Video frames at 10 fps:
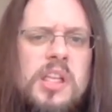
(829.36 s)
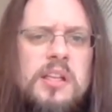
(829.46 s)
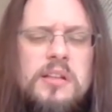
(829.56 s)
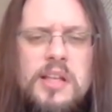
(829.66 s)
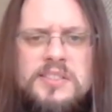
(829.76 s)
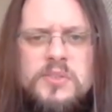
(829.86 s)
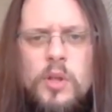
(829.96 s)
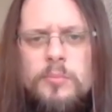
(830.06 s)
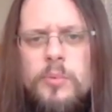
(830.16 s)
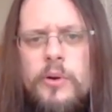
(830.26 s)
at a
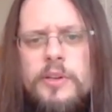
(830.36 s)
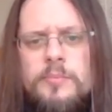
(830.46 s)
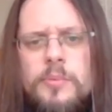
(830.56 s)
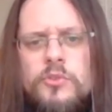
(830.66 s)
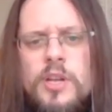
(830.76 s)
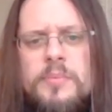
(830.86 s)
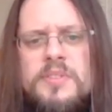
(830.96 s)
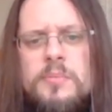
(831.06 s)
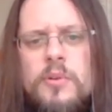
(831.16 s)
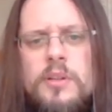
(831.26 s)
certain point, push up his
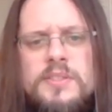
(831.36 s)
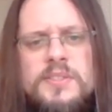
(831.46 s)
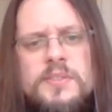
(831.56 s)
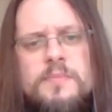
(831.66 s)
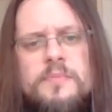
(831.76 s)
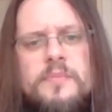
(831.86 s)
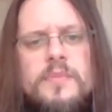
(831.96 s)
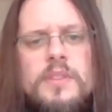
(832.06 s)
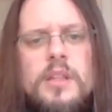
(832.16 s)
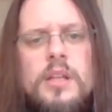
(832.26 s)
pawns
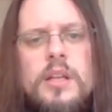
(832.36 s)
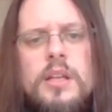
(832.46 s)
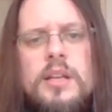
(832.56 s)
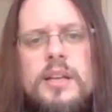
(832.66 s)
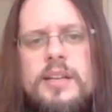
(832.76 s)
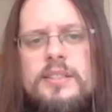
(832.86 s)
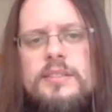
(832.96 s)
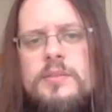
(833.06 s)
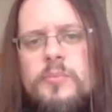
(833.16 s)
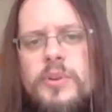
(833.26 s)
and
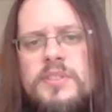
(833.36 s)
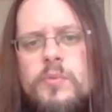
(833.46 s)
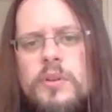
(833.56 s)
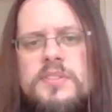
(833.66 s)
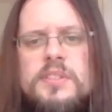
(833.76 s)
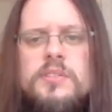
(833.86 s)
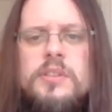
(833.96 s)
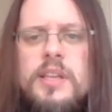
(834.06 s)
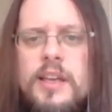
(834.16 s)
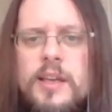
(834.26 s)
bring his rooks into the
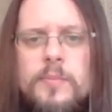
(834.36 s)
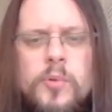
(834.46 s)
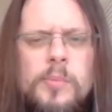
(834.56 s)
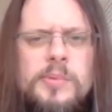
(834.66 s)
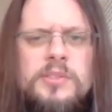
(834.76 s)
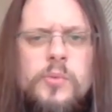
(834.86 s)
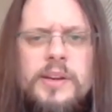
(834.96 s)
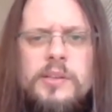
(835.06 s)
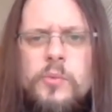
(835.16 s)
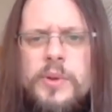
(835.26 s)
game, probably
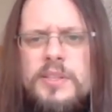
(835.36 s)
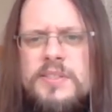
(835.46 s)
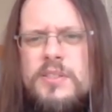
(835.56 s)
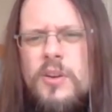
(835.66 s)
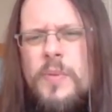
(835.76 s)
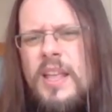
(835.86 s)
trading queens, you know.